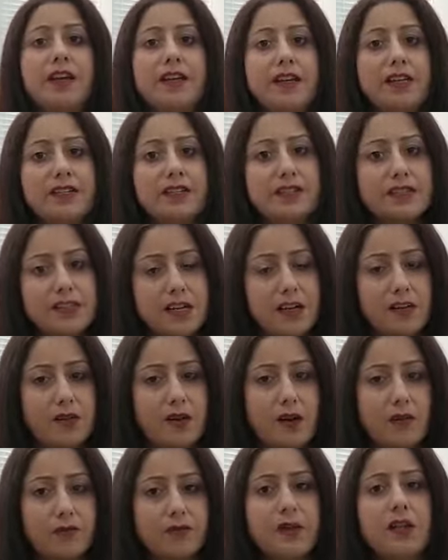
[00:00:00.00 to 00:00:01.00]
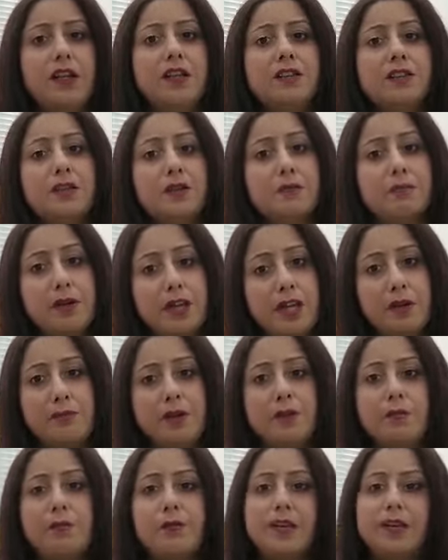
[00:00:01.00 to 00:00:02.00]
instead of the
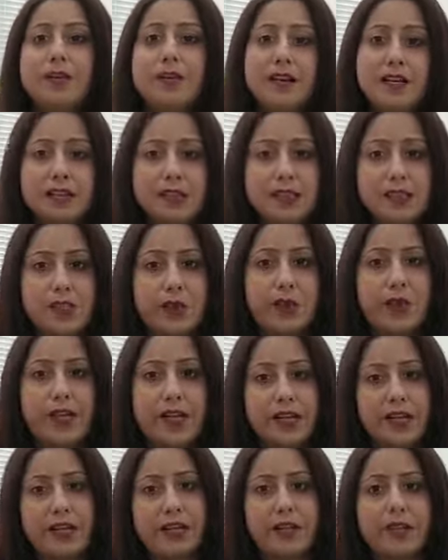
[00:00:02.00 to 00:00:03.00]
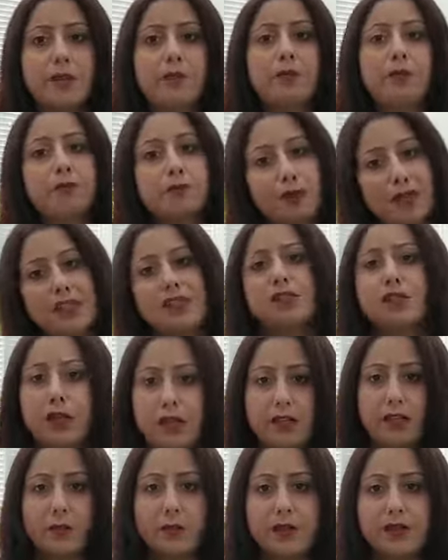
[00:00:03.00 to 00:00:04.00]
minimum necessary income plus
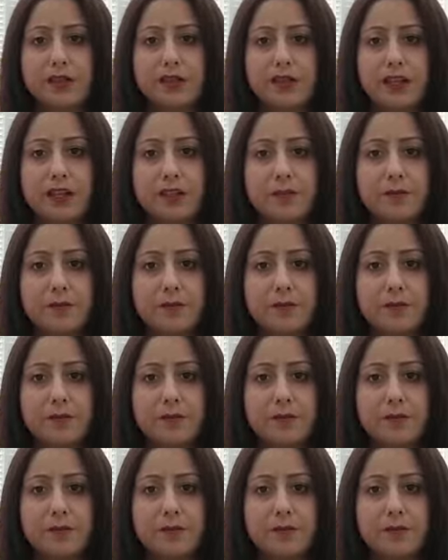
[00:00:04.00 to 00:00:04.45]
30%.